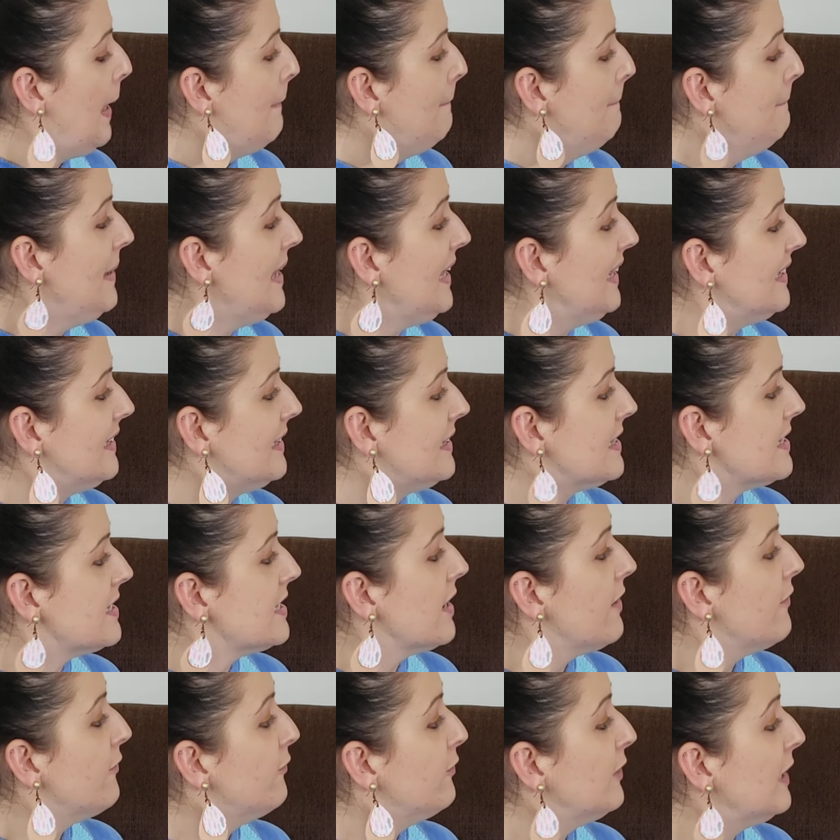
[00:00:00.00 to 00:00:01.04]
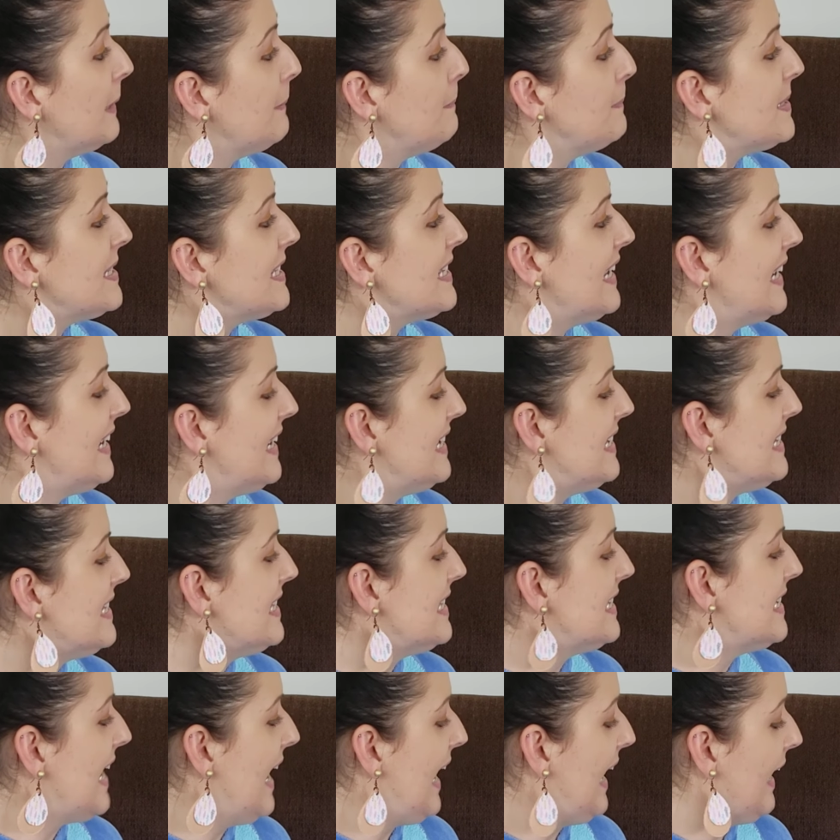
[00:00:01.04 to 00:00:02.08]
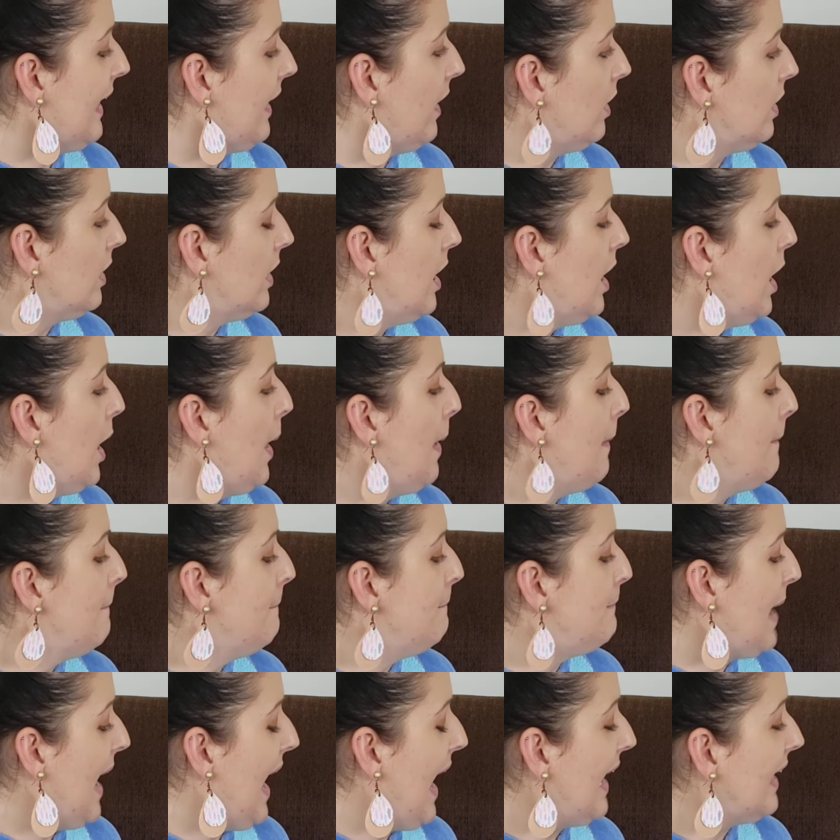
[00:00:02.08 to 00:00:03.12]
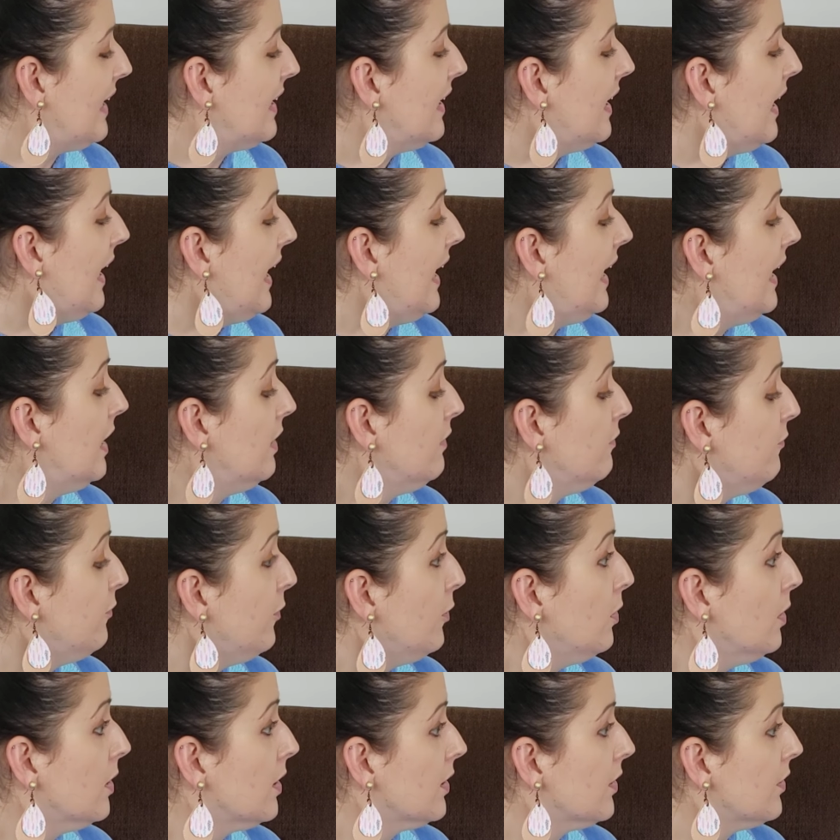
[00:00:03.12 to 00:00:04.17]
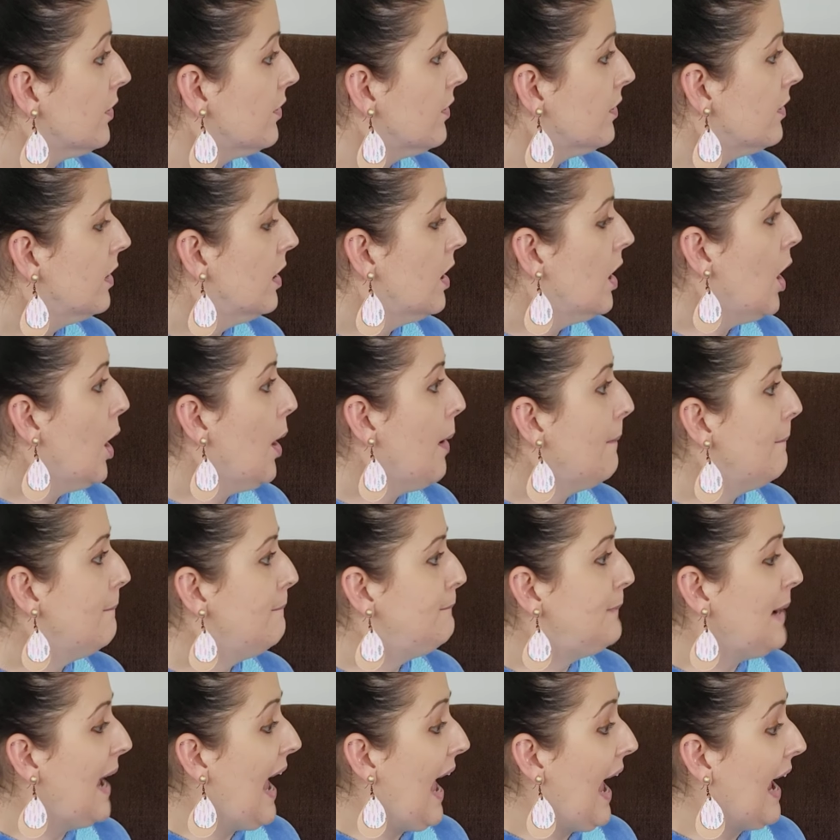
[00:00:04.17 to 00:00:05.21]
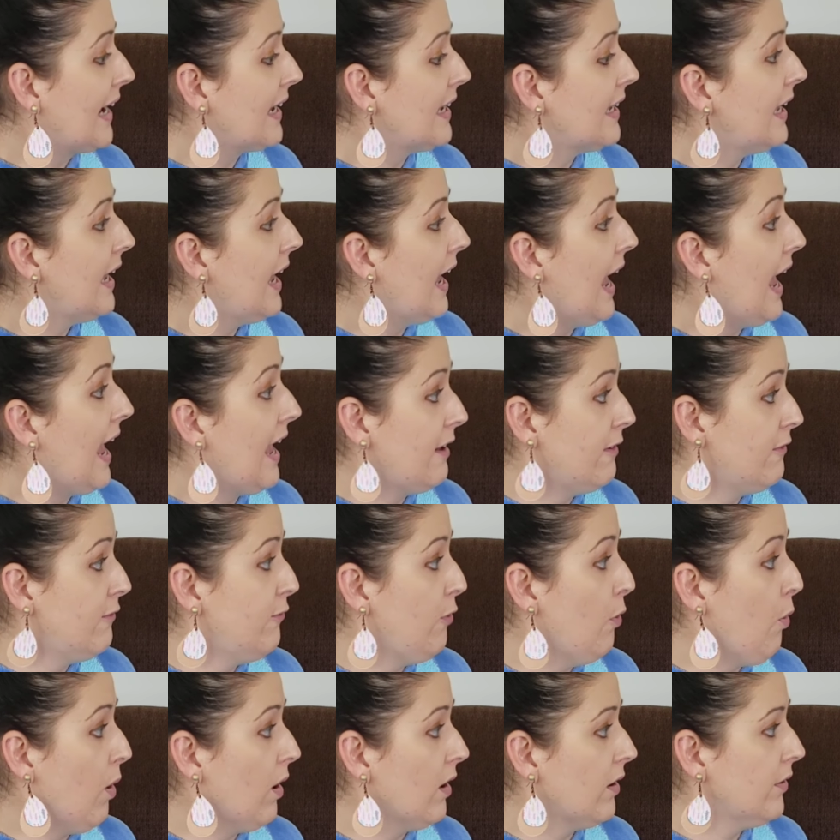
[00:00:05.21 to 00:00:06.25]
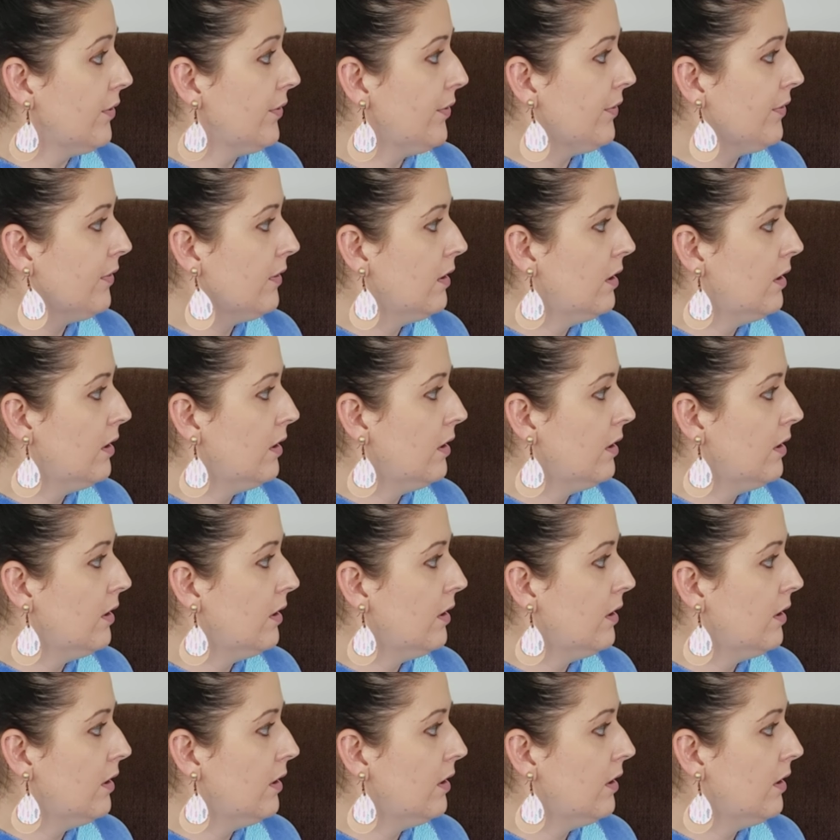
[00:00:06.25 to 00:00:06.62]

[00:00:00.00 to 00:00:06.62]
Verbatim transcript: Mittens flips his tail back and forth, back and forth.